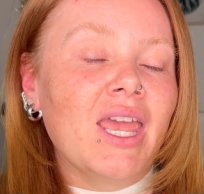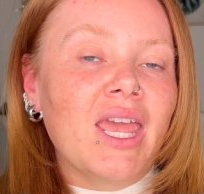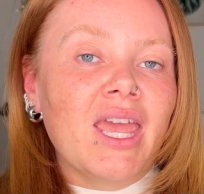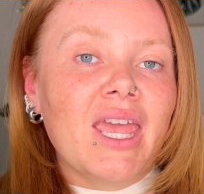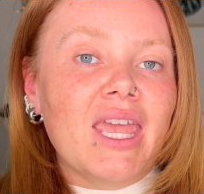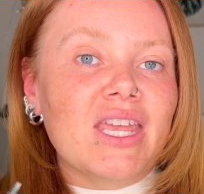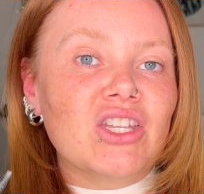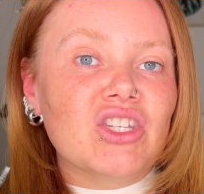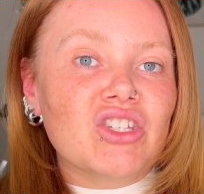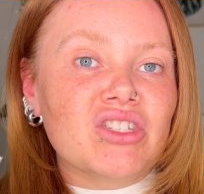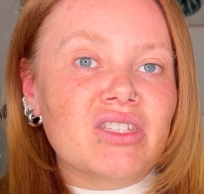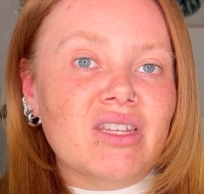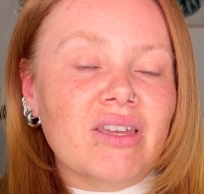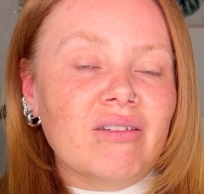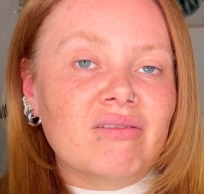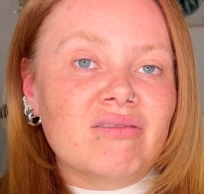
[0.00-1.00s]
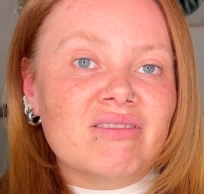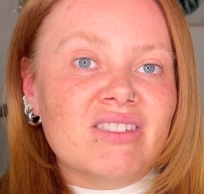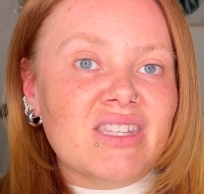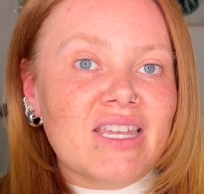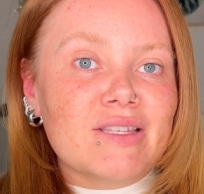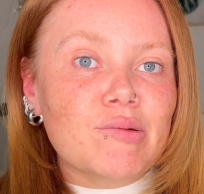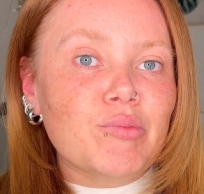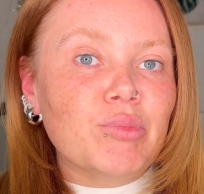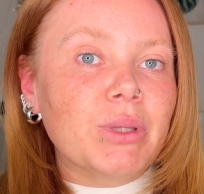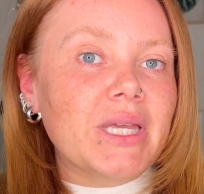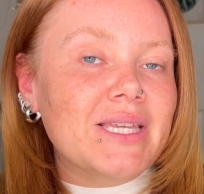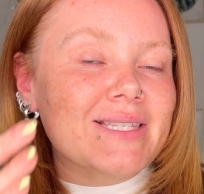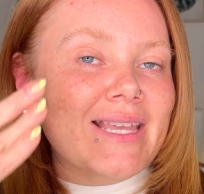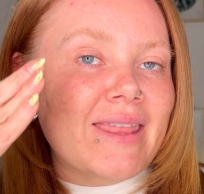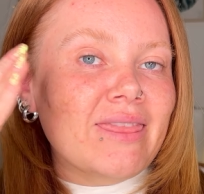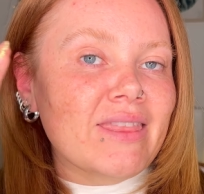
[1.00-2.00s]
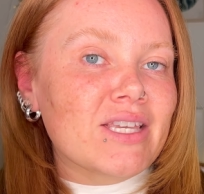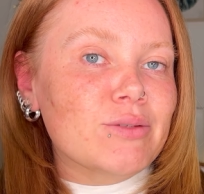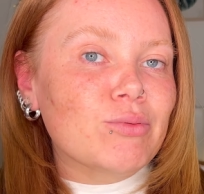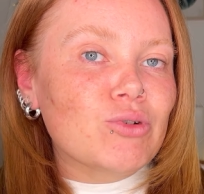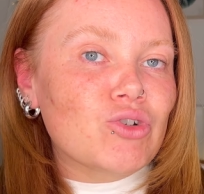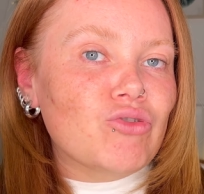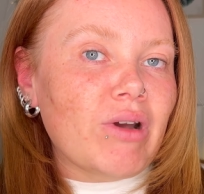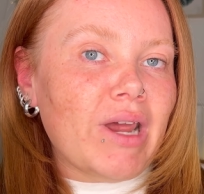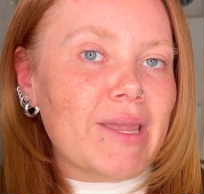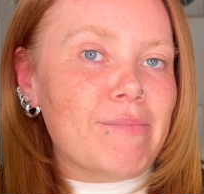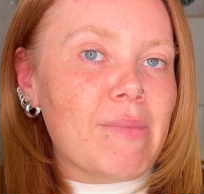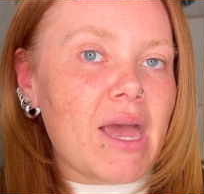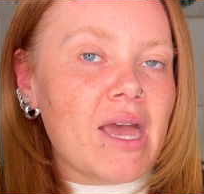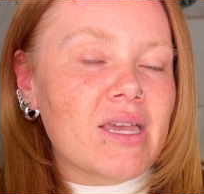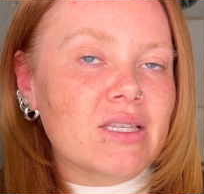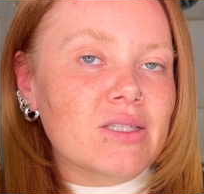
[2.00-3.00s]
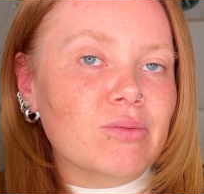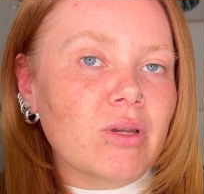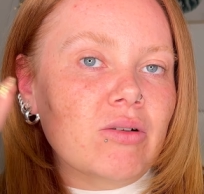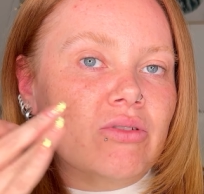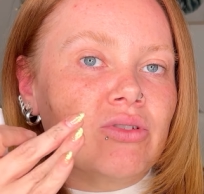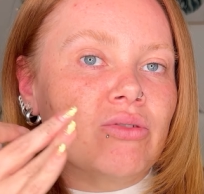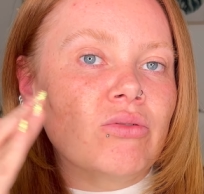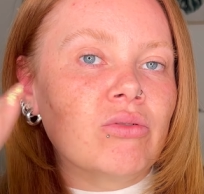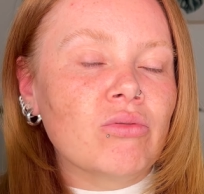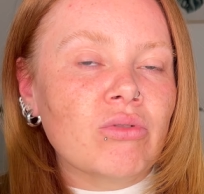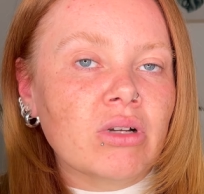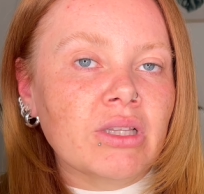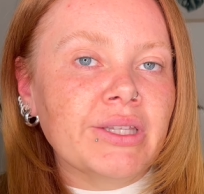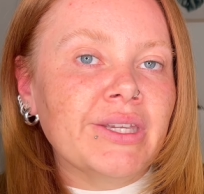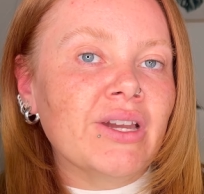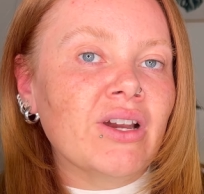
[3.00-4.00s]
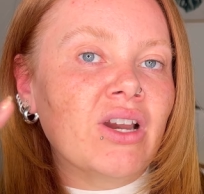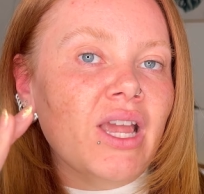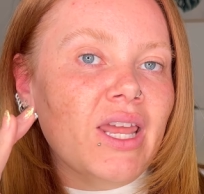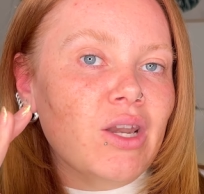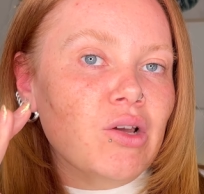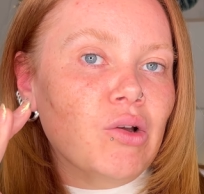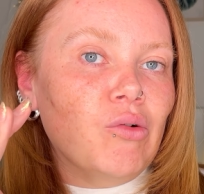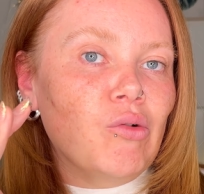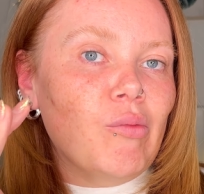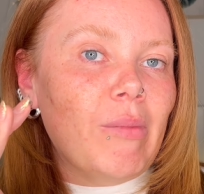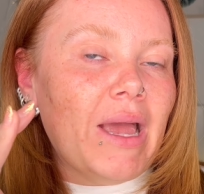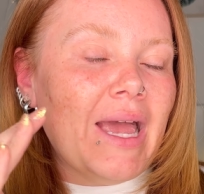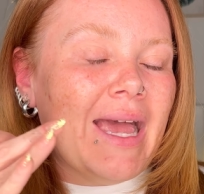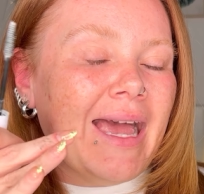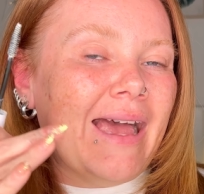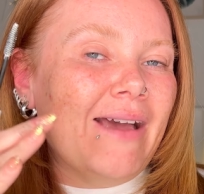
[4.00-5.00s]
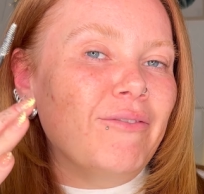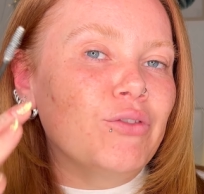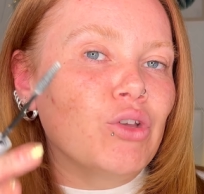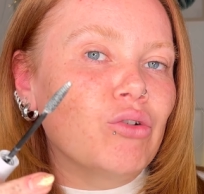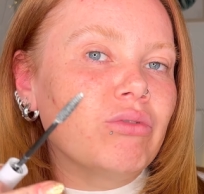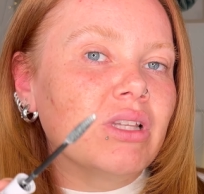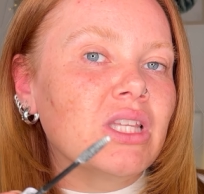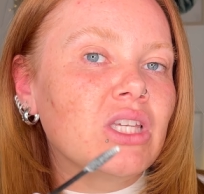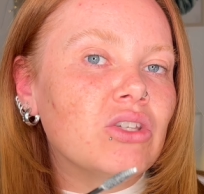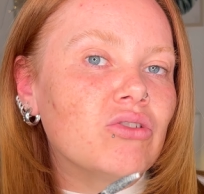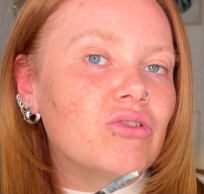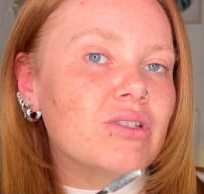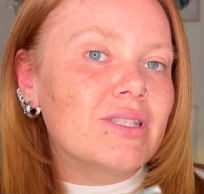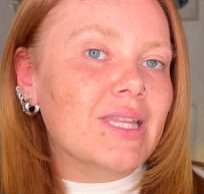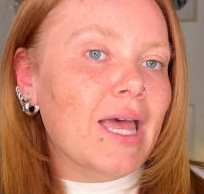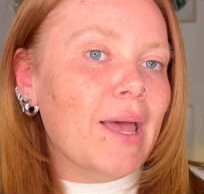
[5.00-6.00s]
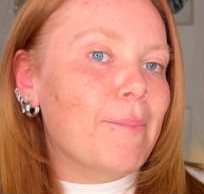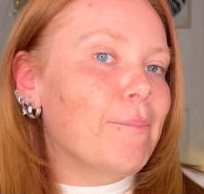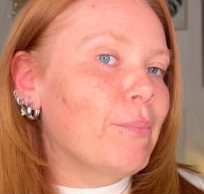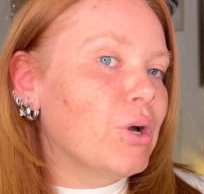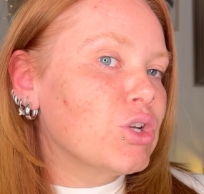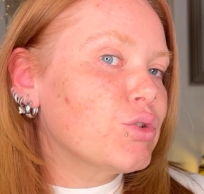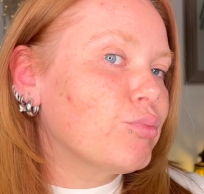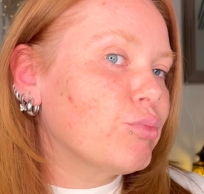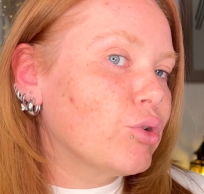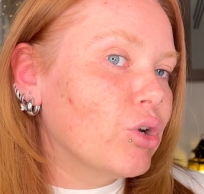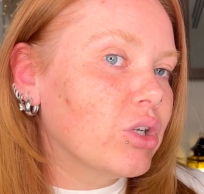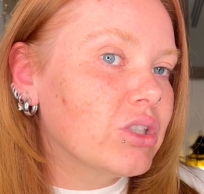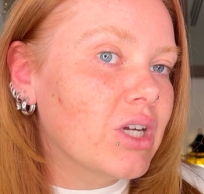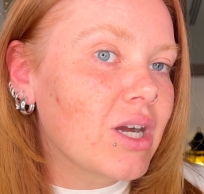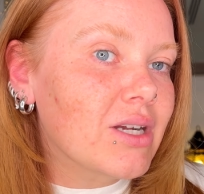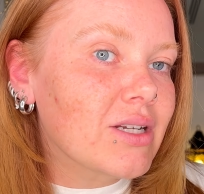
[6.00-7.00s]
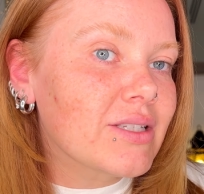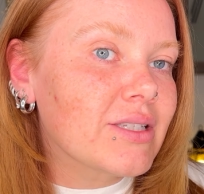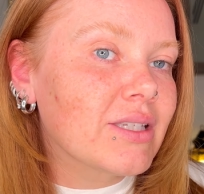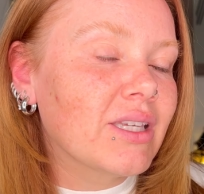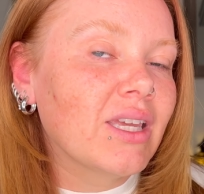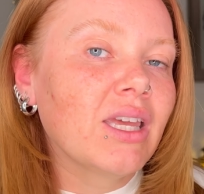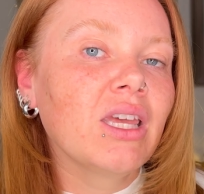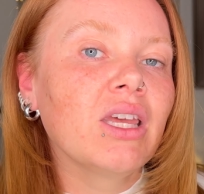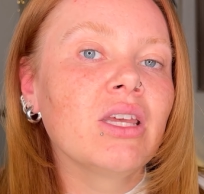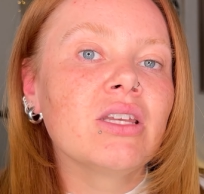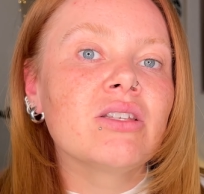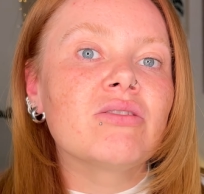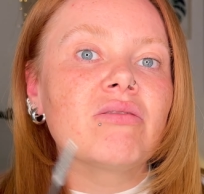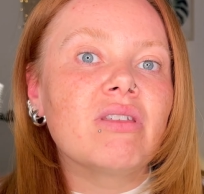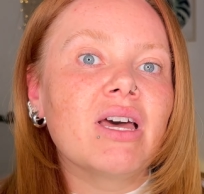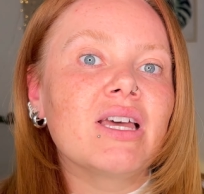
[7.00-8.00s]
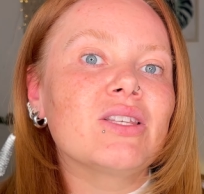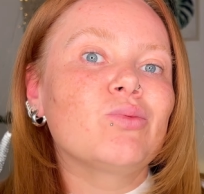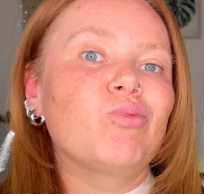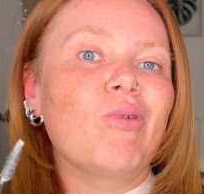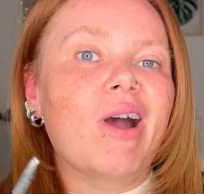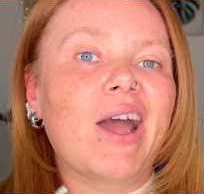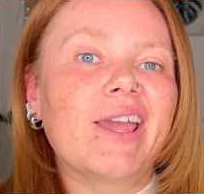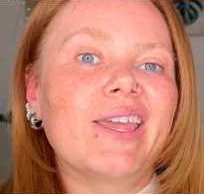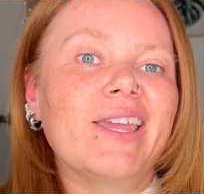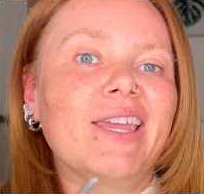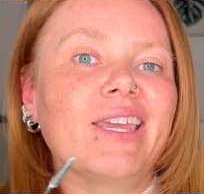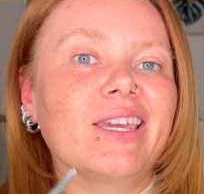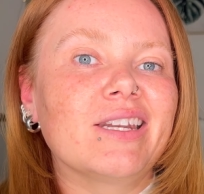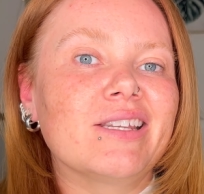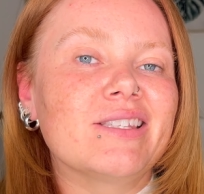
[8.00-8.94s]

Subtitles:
It just stays in place, and this will dry matte as well. So it'll go clear and it'll go matte. I've not really used that much product, so that's why it kind of